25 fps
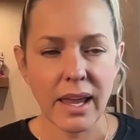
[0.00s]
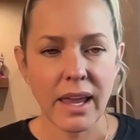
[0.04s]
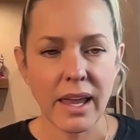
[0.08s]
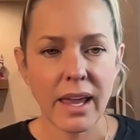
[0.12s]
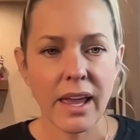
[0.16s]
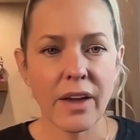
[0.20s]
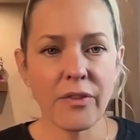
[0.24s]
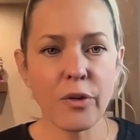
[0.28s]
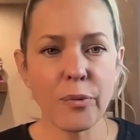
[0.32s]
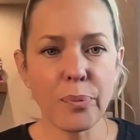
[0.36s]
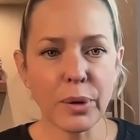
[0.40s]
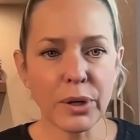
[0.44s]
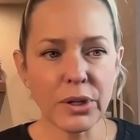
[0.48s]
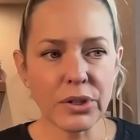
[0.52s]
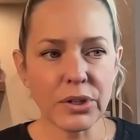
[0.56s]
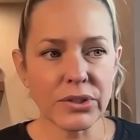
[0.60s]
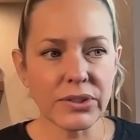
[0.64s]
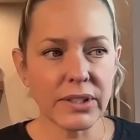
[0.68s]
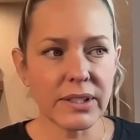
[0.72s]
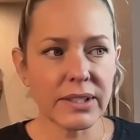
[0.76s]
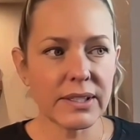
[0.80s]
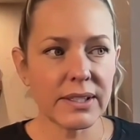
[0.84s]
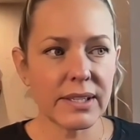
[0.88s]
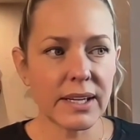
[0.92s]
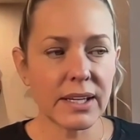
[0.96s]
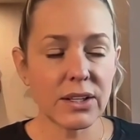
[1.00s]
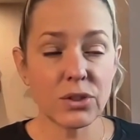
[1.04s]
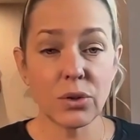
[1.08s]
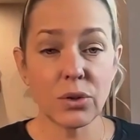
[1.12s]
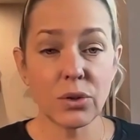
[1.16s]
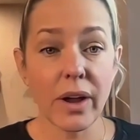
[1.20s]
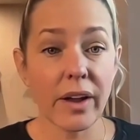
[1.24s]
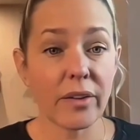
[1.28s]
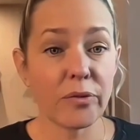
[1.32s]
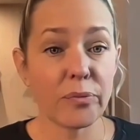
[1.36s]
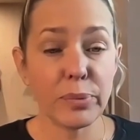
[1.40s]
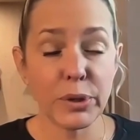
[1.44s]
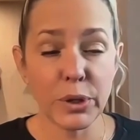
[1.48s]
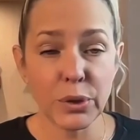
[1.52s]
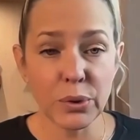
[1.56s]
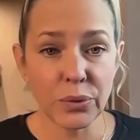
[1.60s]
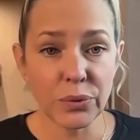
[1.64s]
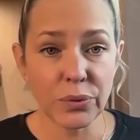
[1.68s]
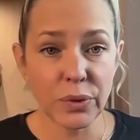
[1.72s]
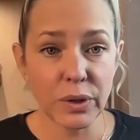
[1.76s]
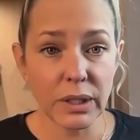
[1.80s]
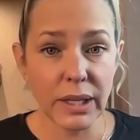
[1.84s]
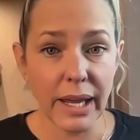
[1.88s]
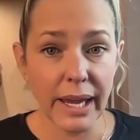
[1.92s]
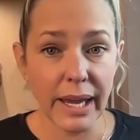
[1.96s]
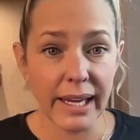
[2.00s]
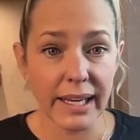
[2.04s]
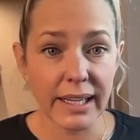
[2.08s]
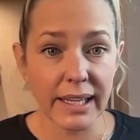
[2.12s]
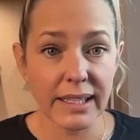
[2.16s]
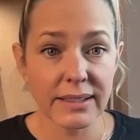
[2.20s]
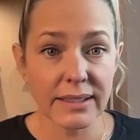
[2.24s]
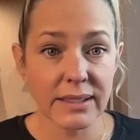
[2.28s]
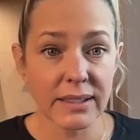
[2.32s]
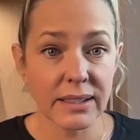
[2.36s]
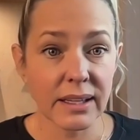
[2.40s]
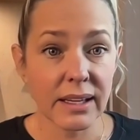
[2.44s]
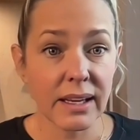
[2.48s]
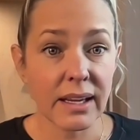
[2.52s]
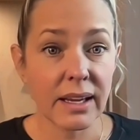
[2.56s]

If a person says you have beautiful legs